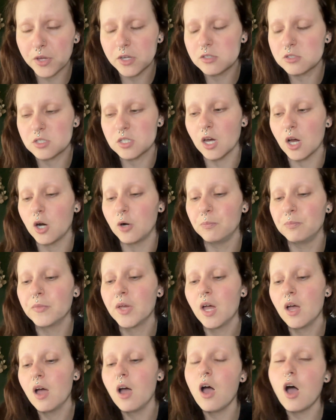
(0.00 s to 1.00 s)
So
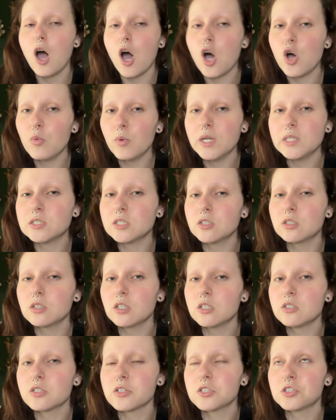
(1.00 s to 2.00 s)
I'll wait till
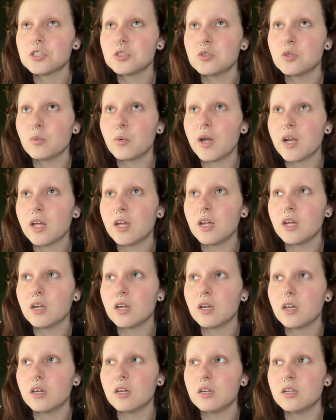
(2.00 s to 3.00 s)
closer to the
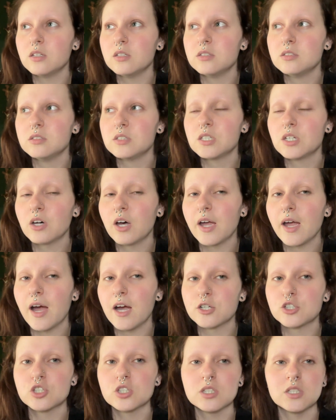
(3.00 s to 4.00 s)
wedding until I
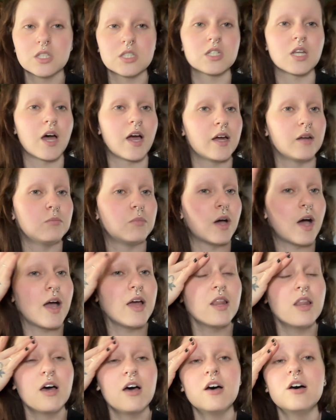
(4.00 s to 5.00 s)
actually decide, but I
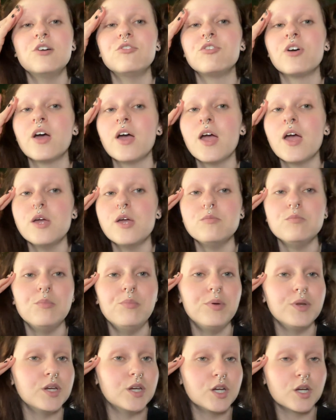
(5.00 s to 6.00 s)
love
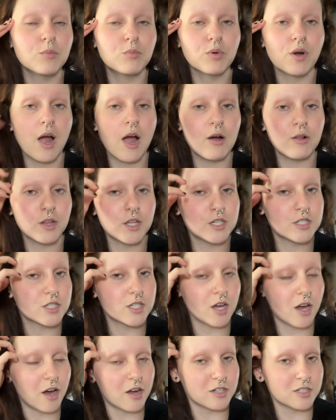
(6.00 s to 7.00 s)
being browless,
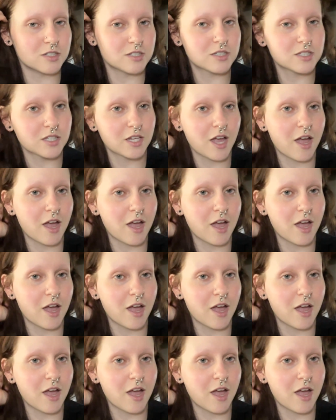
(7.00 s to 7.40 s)
honestly.